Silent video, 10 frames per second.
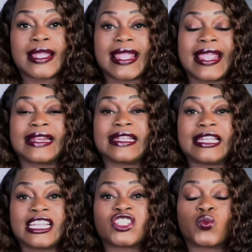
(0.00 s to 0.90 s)
And
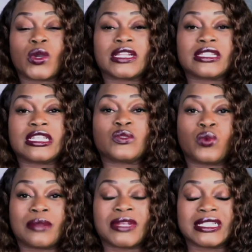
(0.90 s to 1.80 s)
each one of these
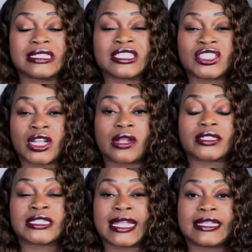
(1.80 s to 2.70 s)
women start
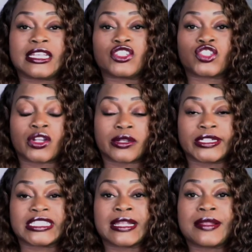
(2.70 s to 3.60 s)
taking
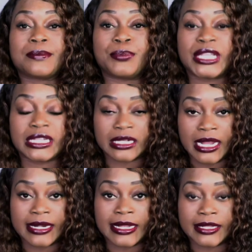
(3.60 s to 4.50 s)
turns beating
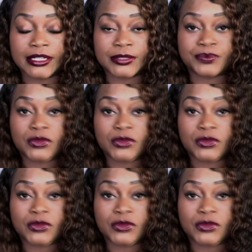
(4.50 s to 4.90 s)
on Netta.